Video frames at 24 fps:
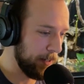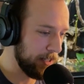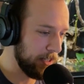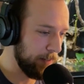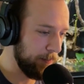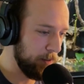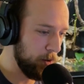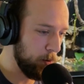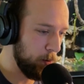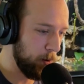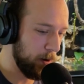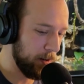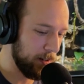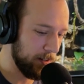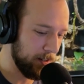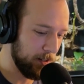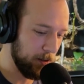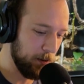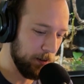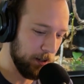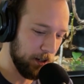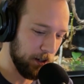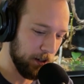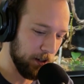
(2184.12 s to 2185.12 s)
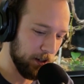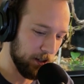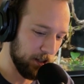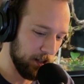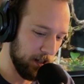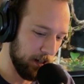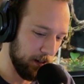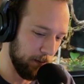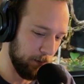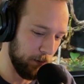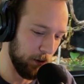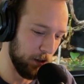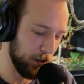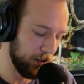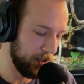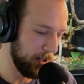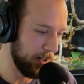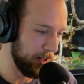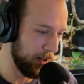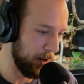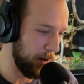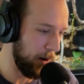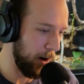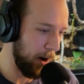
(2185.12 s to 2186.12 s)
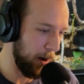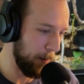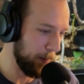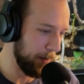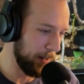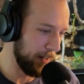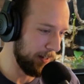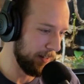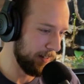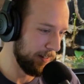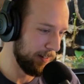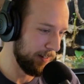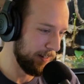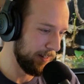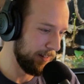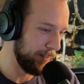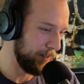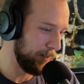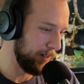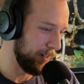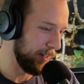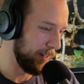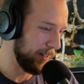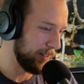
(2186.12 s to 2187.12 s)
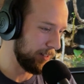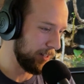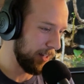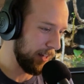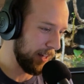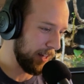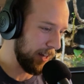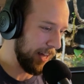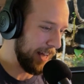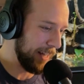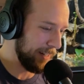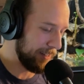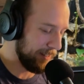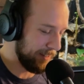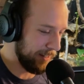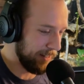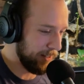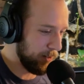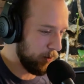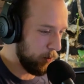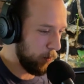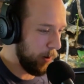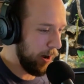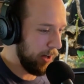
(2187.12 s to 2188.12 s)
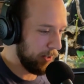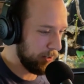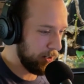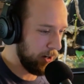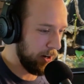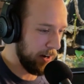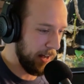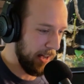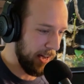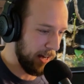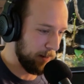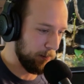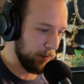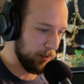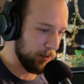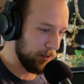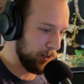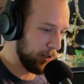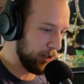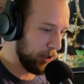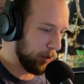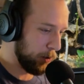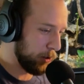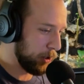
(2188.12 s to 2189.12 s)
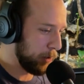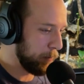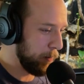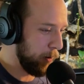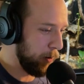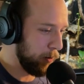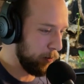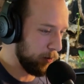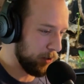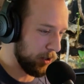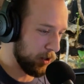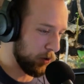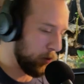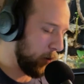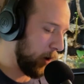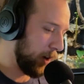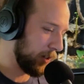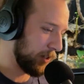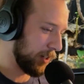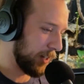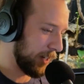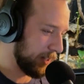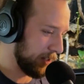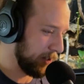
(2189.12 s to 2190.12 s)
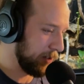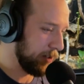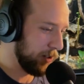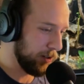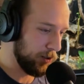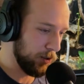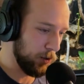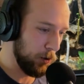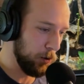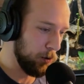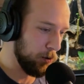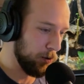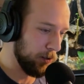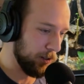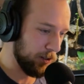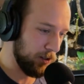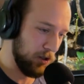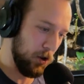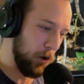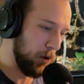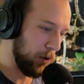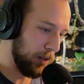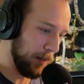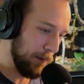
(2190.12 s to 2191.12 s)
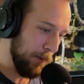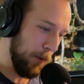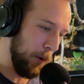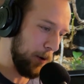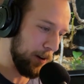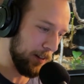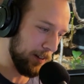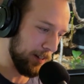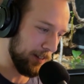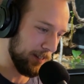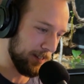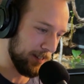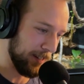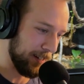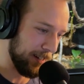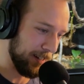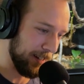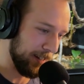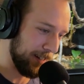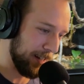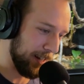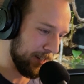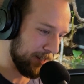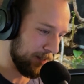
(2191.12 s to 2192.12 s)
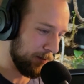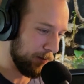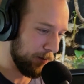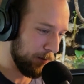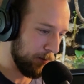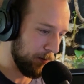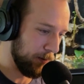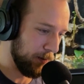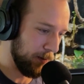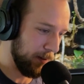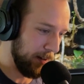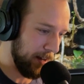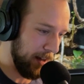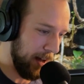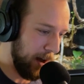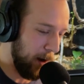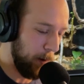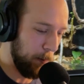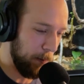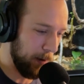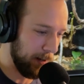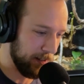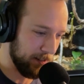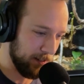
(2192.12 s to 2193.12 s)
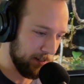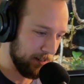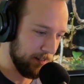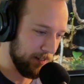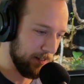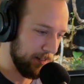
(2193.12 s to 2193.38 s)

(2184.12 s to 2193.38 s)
yeah, if you want to encourage the diversity of the hobby, selling a single wild caught animal to Joe Schmo who just wants it because it looks cool is totally pointless and it doesn't help us.